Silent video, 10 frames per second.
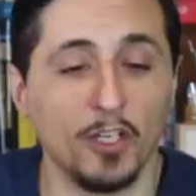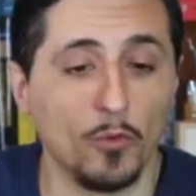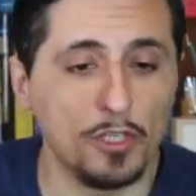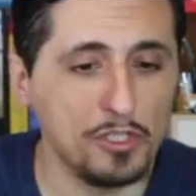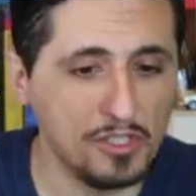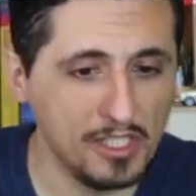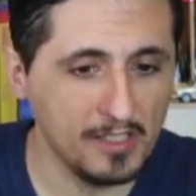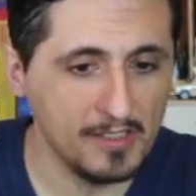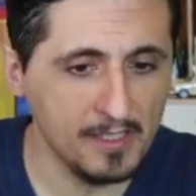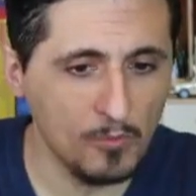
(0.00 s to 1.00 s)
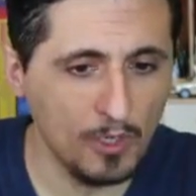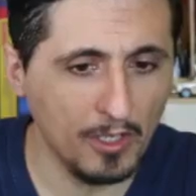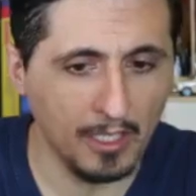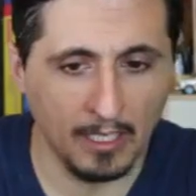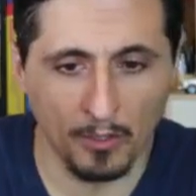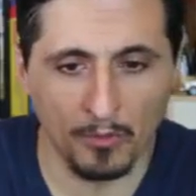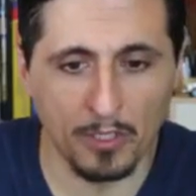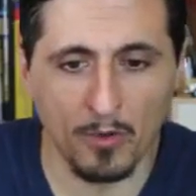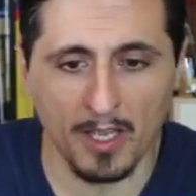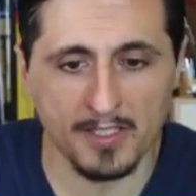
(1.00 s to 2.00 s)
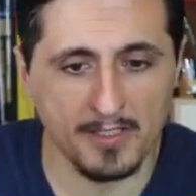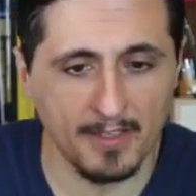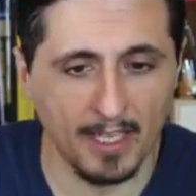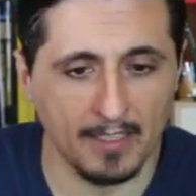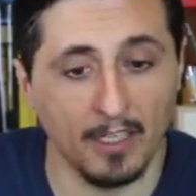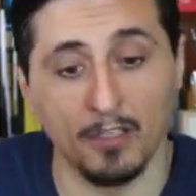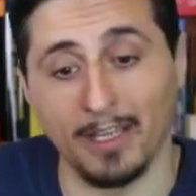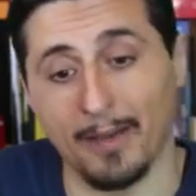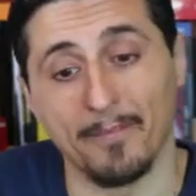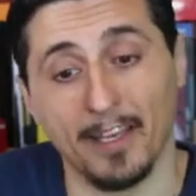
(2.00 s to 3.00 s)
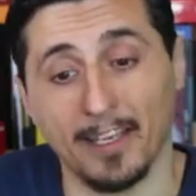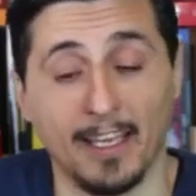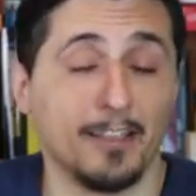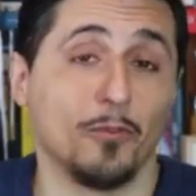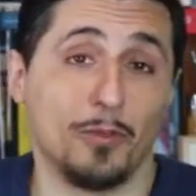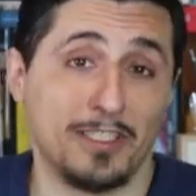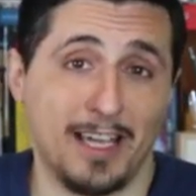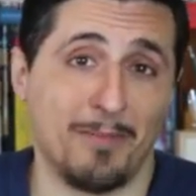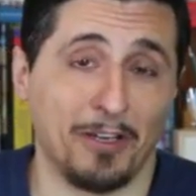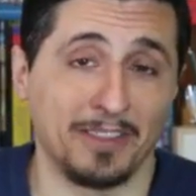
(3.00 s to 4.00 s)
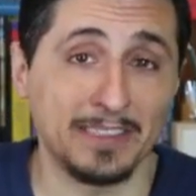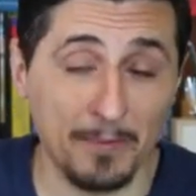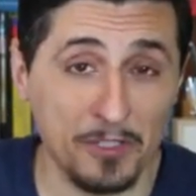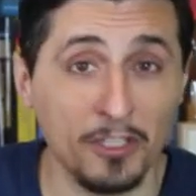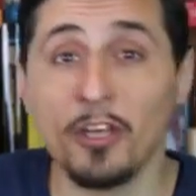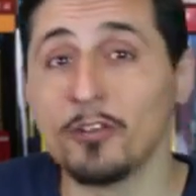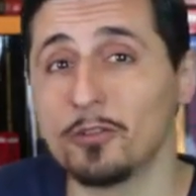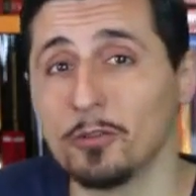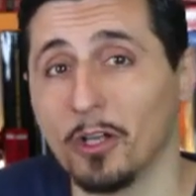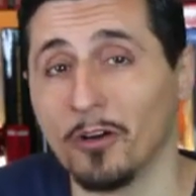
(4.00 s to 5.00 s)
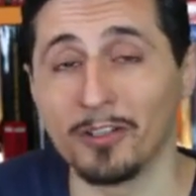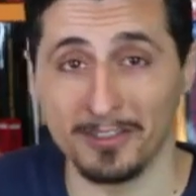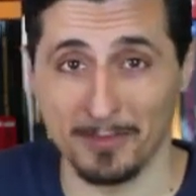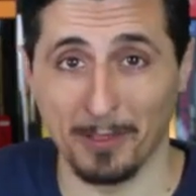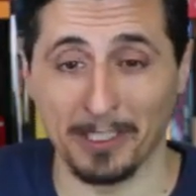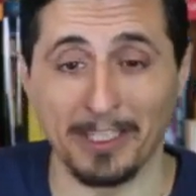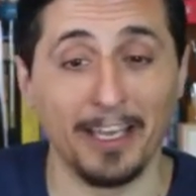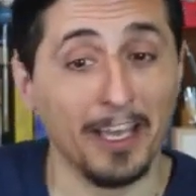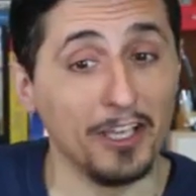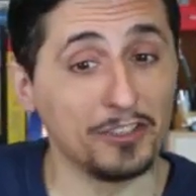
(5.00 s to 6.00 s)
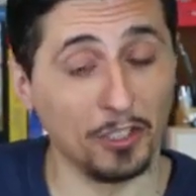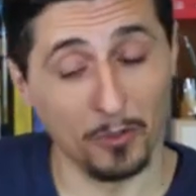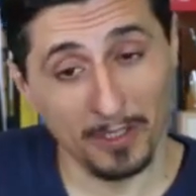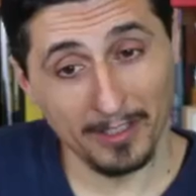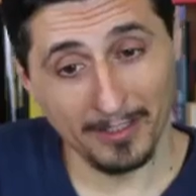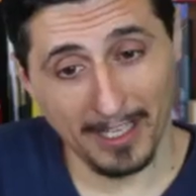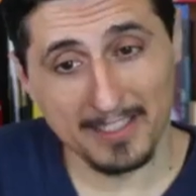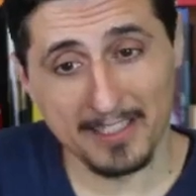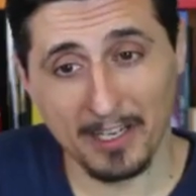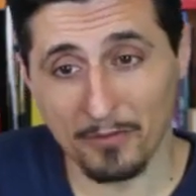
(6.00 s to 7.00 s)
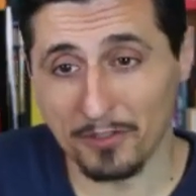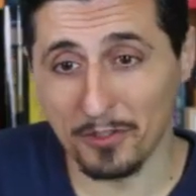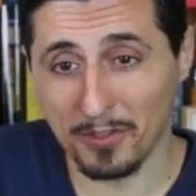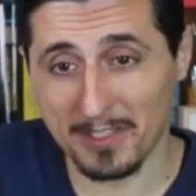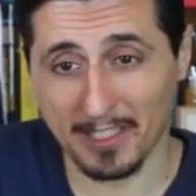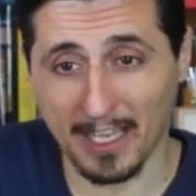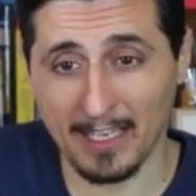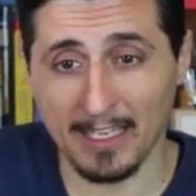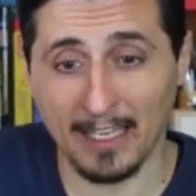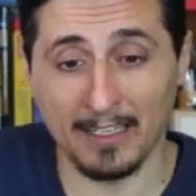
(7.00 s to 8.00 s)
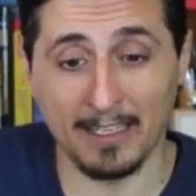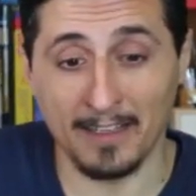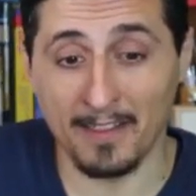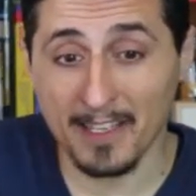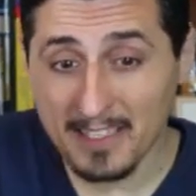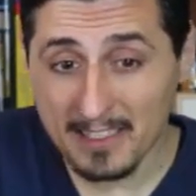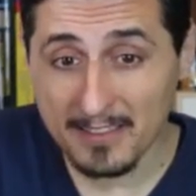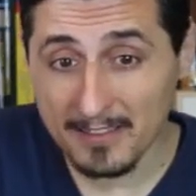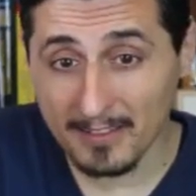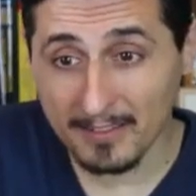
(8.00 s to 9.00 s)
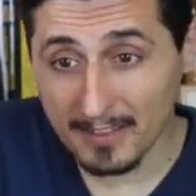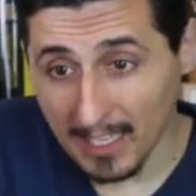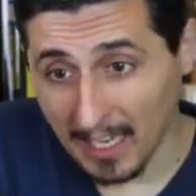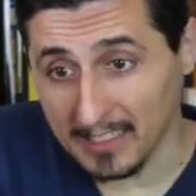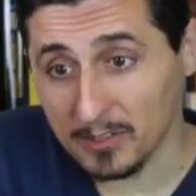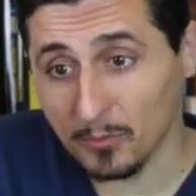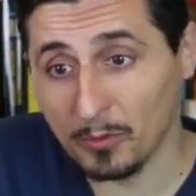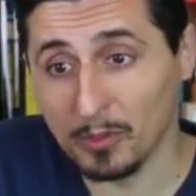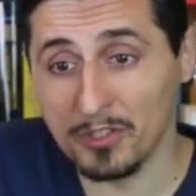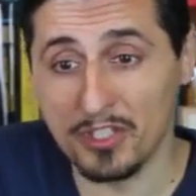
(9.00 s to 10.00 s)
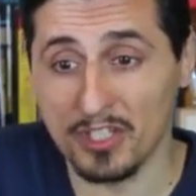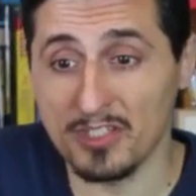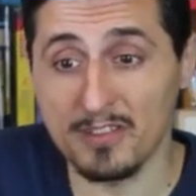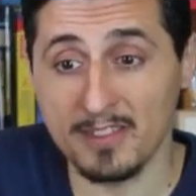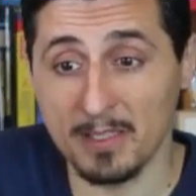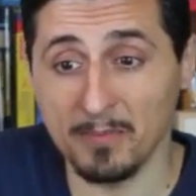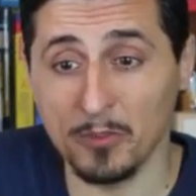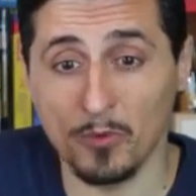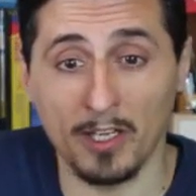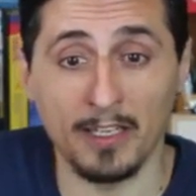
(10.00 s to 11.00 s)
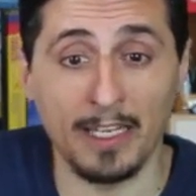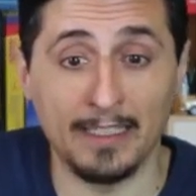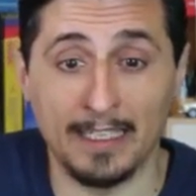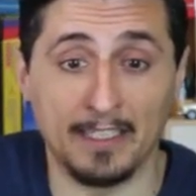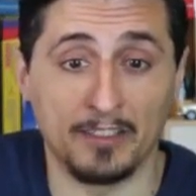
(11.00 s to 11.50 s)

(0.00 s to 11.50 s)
We should see somewhere in our requests that, oh yeah, again, read timeout exception, too long debugging. So let's now do this again. And in this case, we will just simply run and let